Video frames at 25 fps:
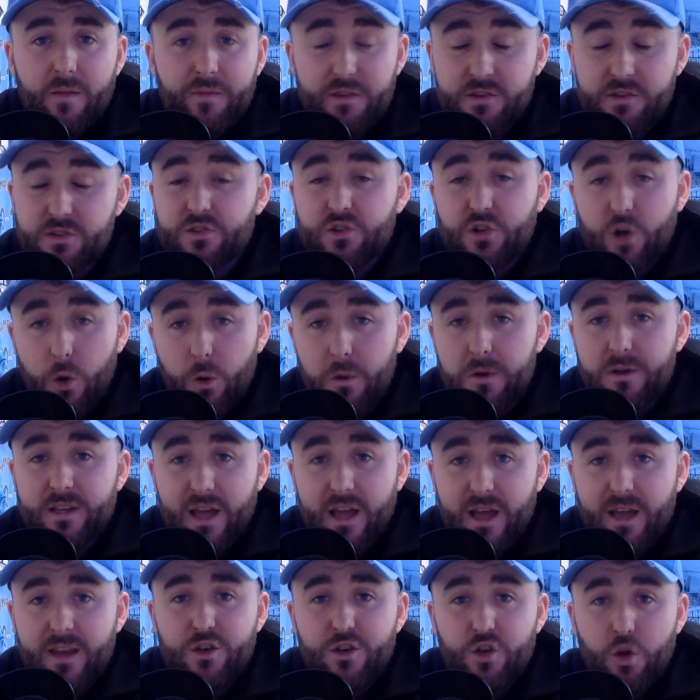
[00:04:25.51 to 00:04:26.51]
This is going
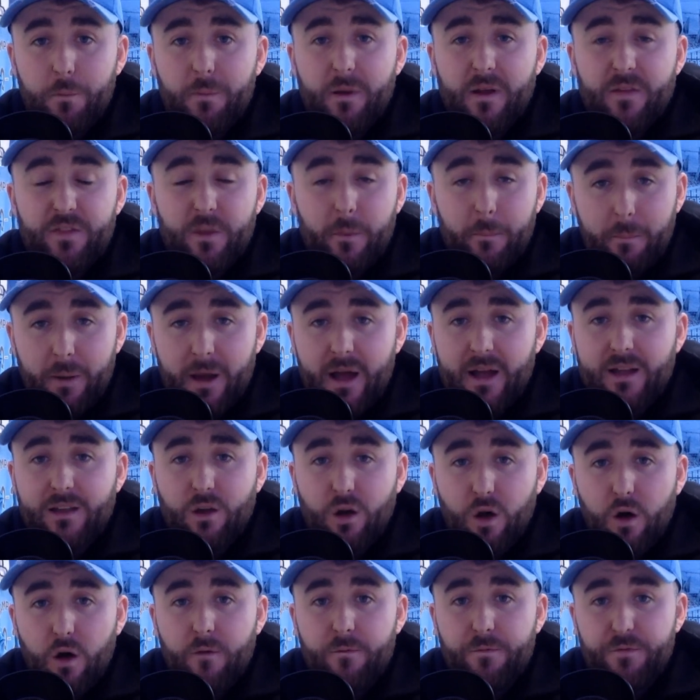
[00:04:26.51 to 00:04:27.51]
to end up in the
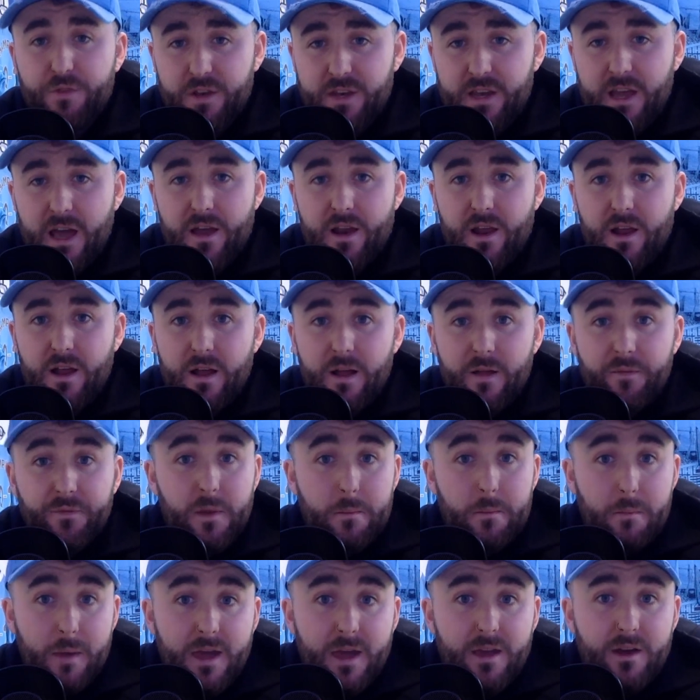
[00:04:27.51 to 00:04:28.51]
back of the net.
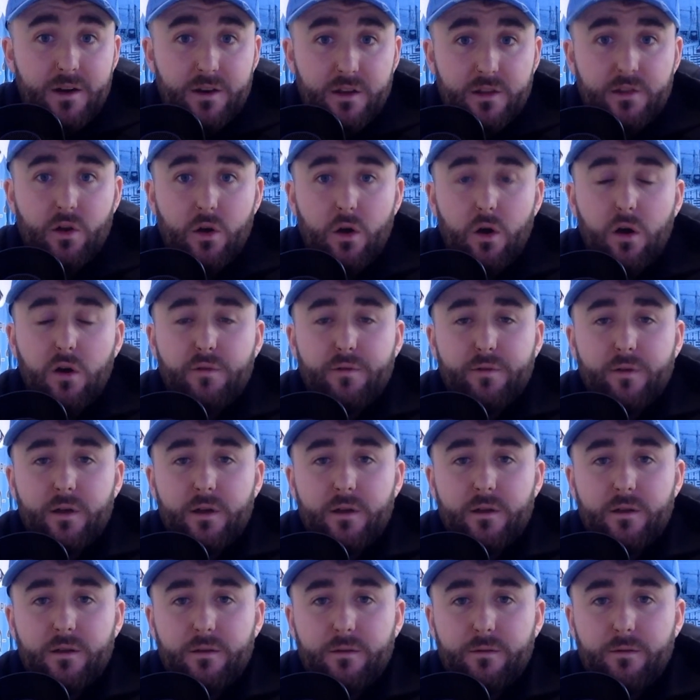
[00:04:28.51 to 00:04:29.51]
They made it a
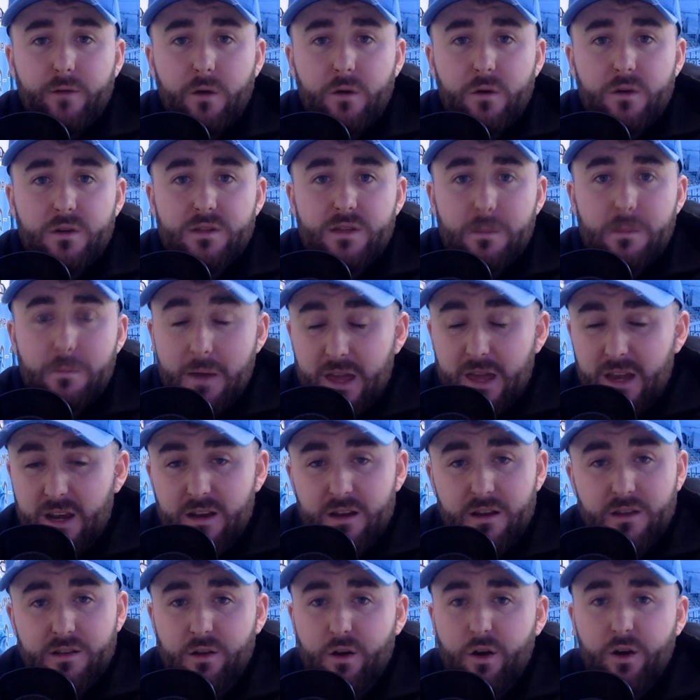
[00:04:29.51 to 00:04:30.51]
dogfight, Forest. They made
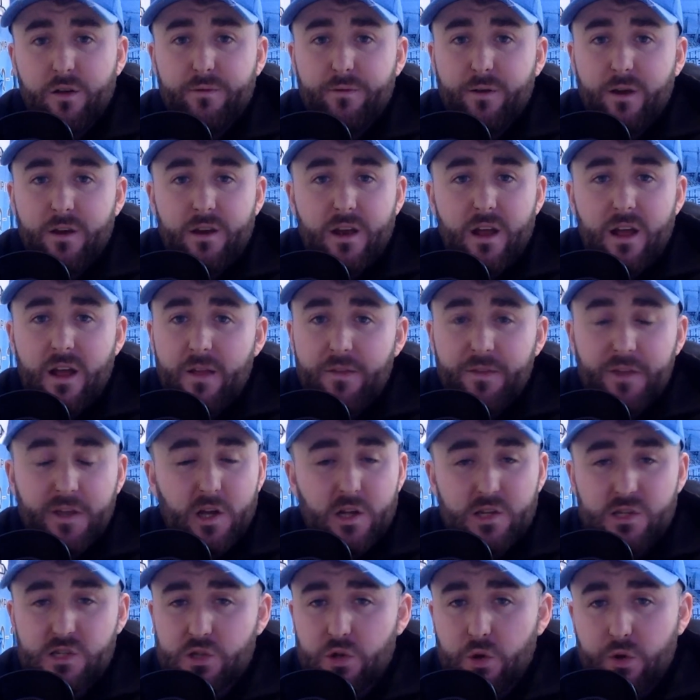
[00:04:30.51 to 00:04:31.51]
it a dogfight. They
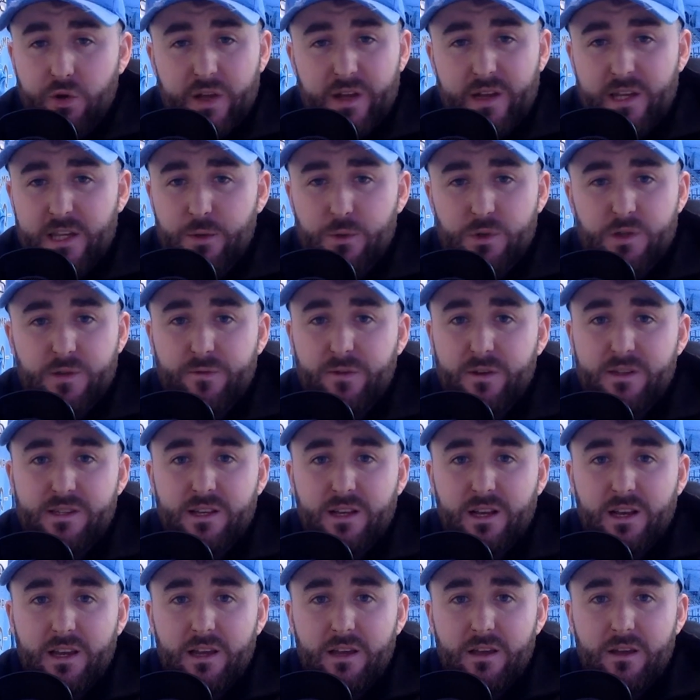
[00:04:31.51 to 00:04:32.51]
got stuck into us
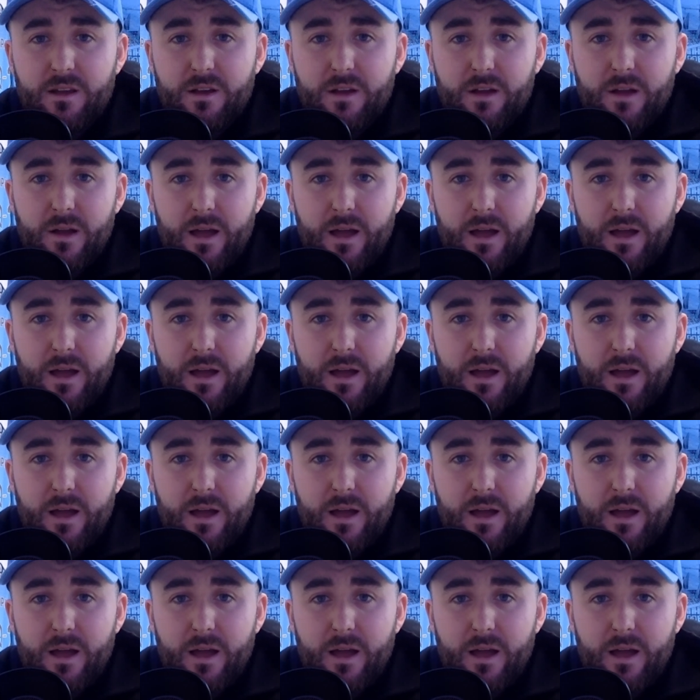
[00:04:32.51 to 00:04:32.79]
physically.